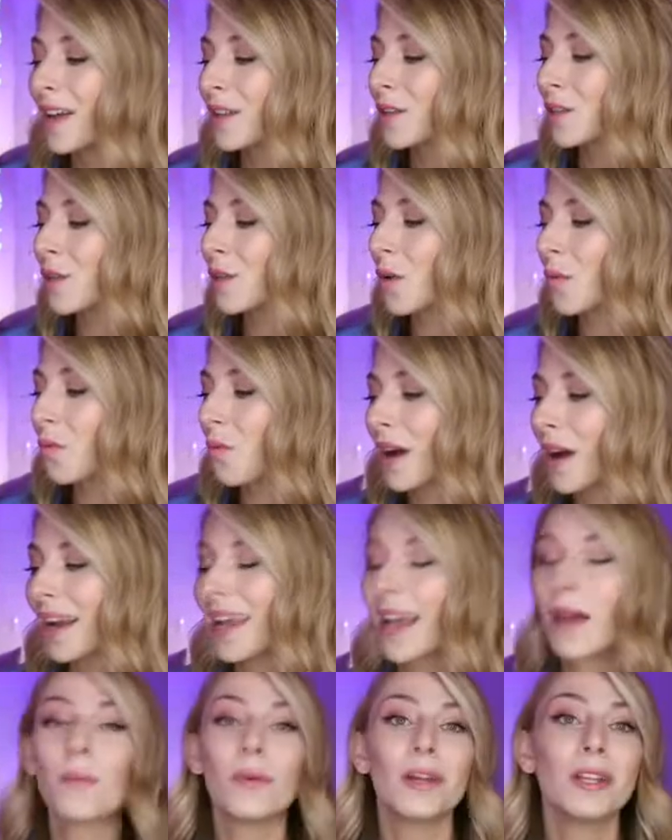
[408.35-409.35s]
So what
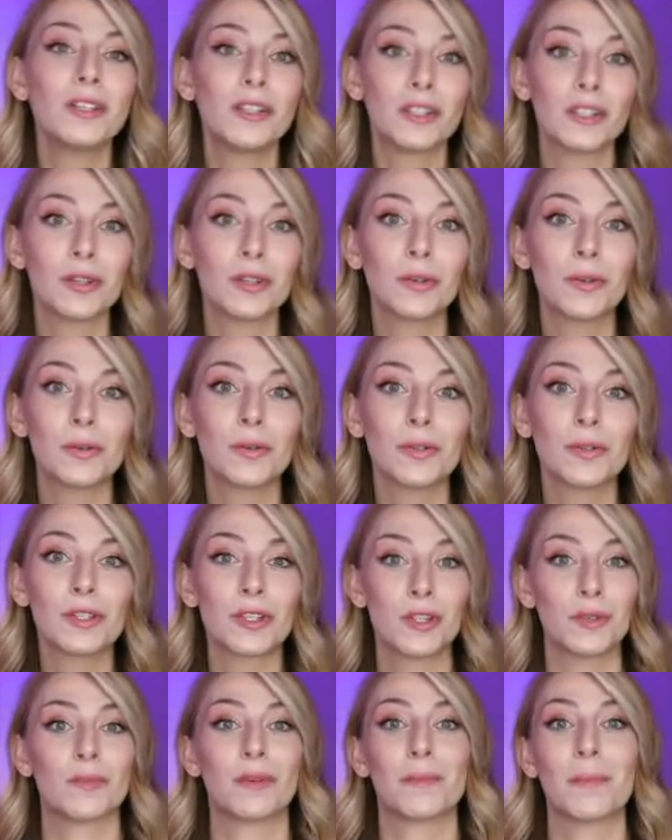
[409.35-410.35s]
can we do
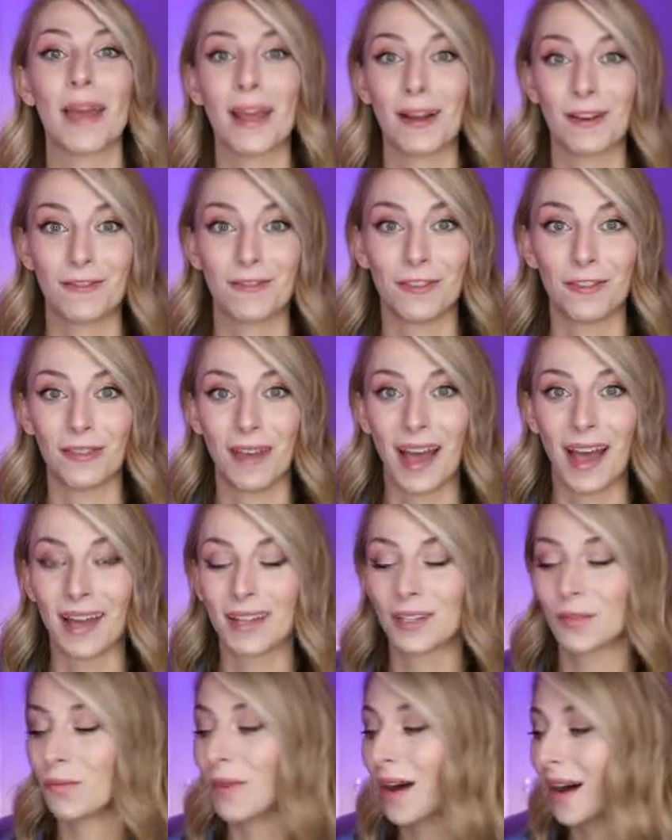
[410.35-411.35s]
to prepare for that?
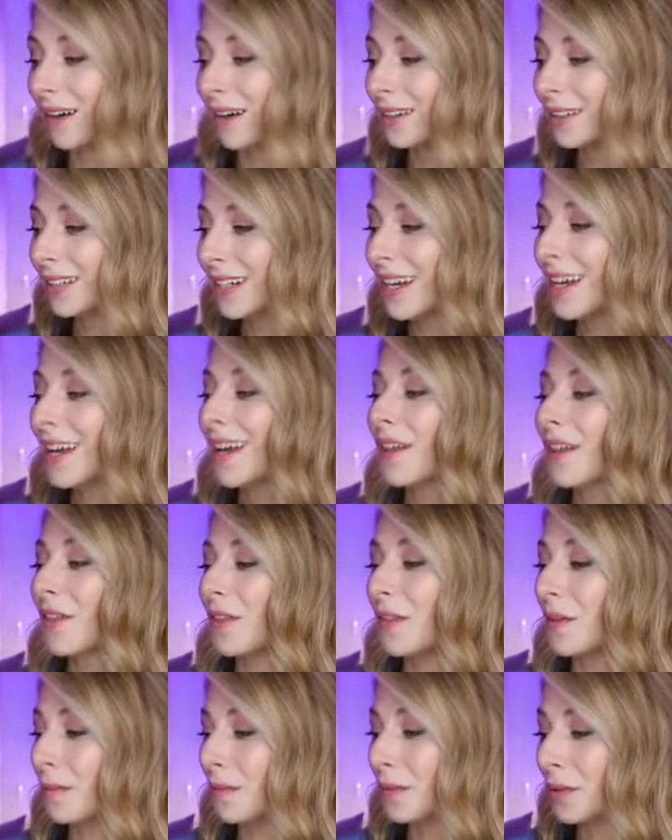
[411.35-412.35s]
Well,
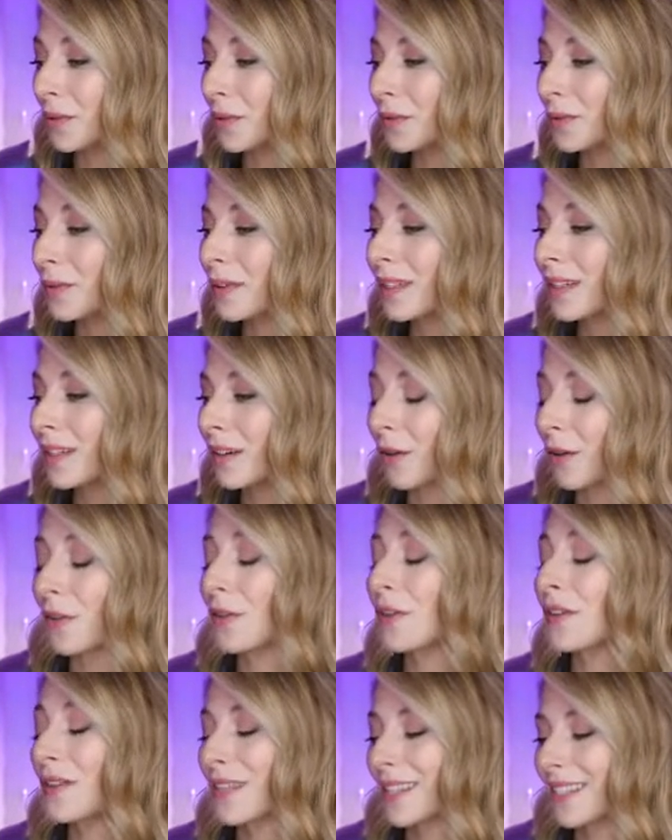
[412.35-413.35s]
the moon, or
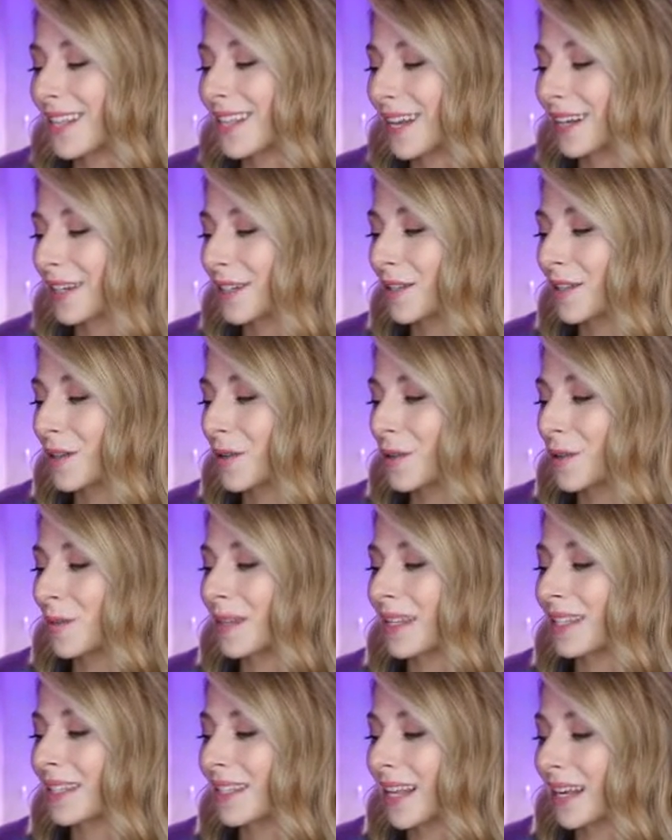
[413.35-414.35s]
the sun, excuse
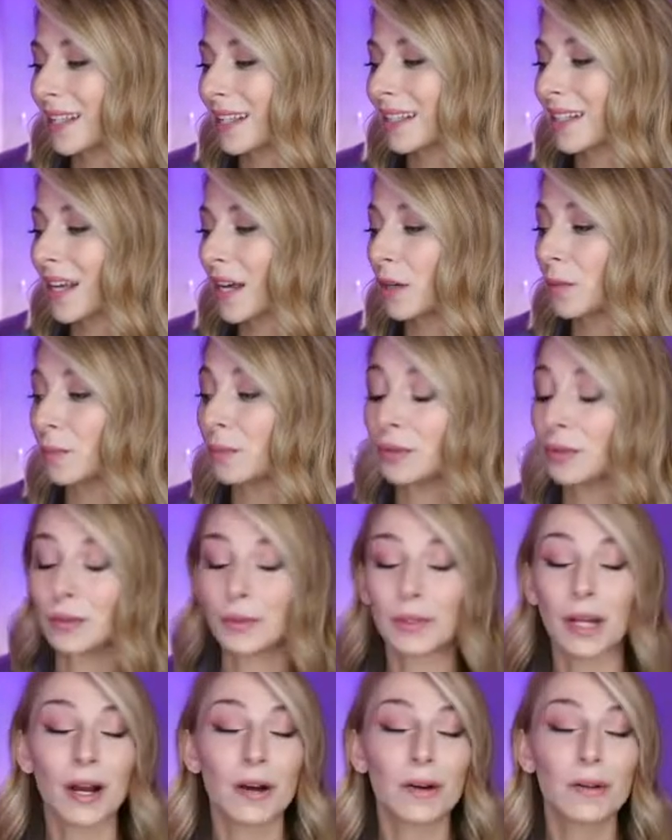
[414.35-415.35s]
me, sextile
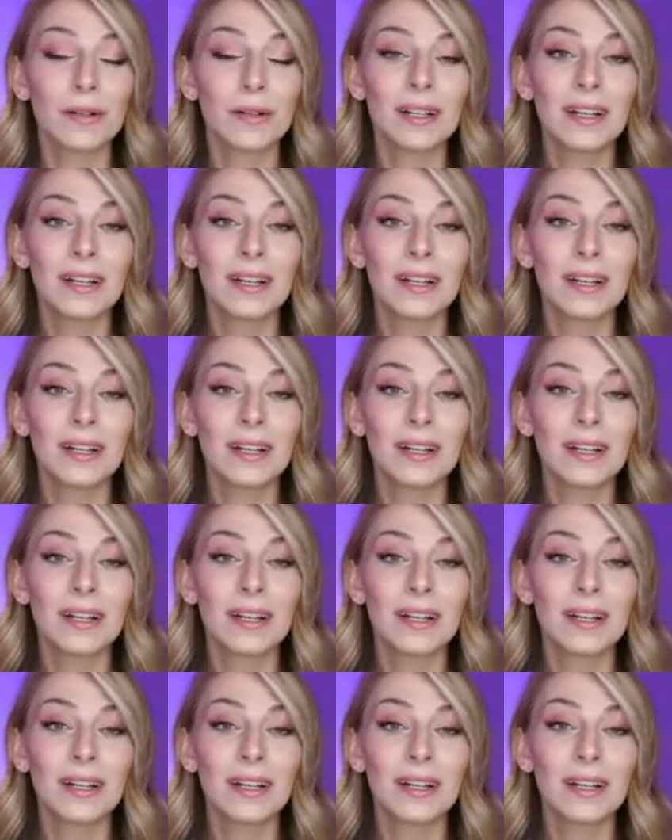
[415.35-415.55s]
Pluto